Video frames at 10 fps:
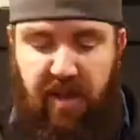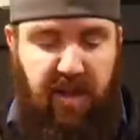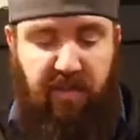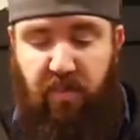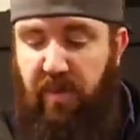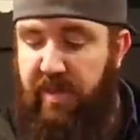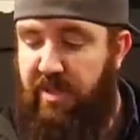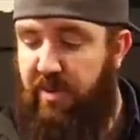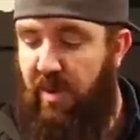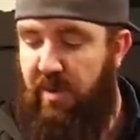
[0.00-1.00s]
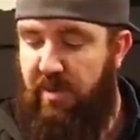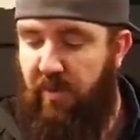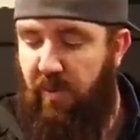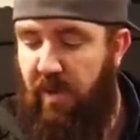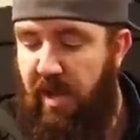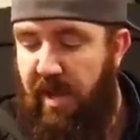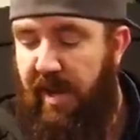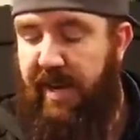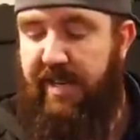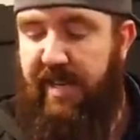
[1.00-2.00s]
It's a really strong tool.
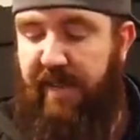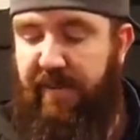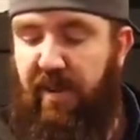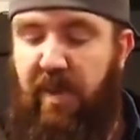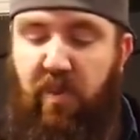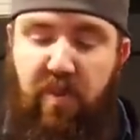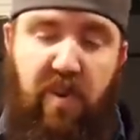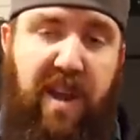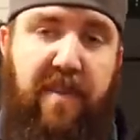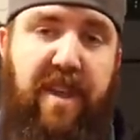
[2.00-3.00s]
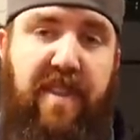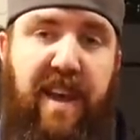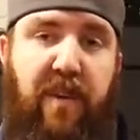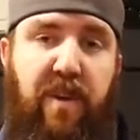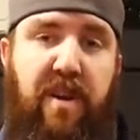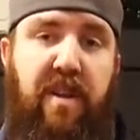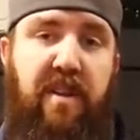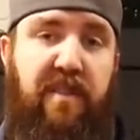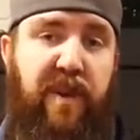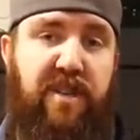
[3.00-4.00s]
I definitely would recommend that one,
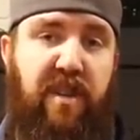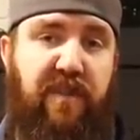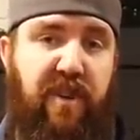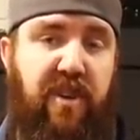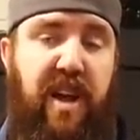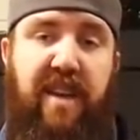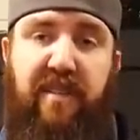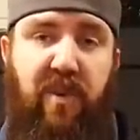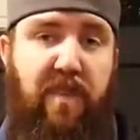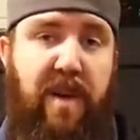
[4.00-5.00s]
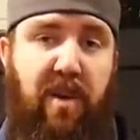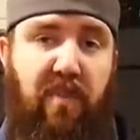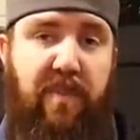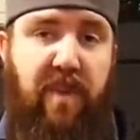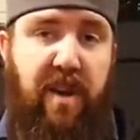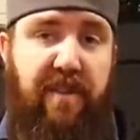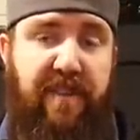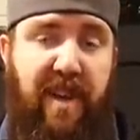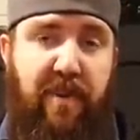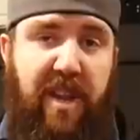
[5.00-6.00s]
especially for you guys who are metal
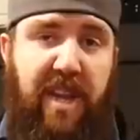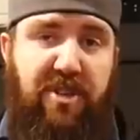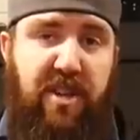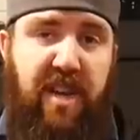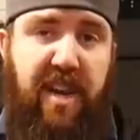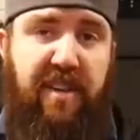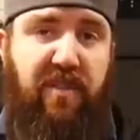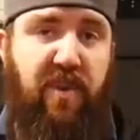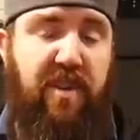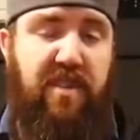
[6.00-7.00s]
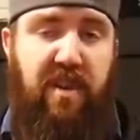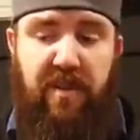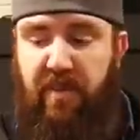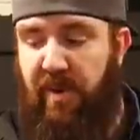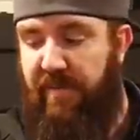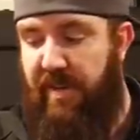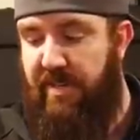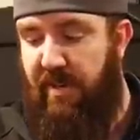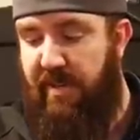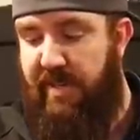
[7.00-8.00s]
fabrication guys who are installing the riv
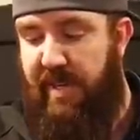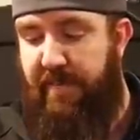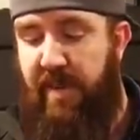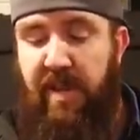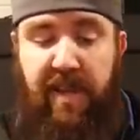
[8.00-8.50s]
nuts all the time,